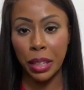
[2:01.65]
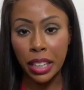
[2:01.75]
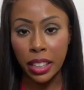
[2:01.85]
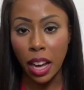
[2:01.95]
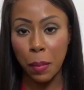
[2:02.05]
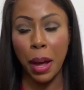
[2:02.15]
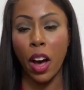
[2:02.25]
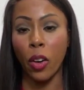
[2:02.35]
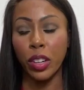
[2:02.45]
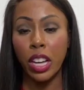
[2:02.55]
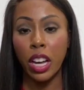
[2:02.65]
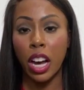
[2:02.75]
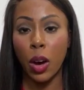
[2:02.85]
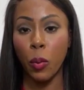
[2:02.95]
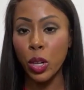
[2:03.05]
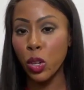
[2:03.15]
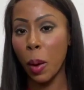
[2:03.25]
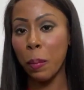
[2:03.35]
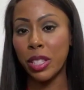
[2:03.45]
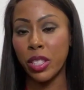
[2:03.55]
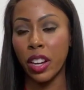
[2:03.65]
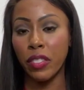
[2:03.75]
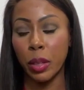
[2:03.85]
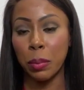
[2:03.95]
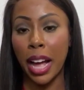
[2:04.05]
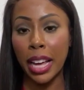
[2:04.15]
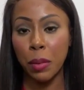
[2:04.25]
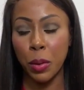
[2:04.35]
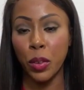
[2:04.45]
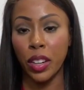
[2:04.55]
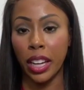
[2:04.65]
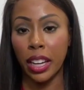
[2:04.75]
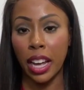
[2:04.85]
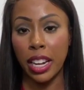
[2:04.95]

me about what Trump has done for the black community,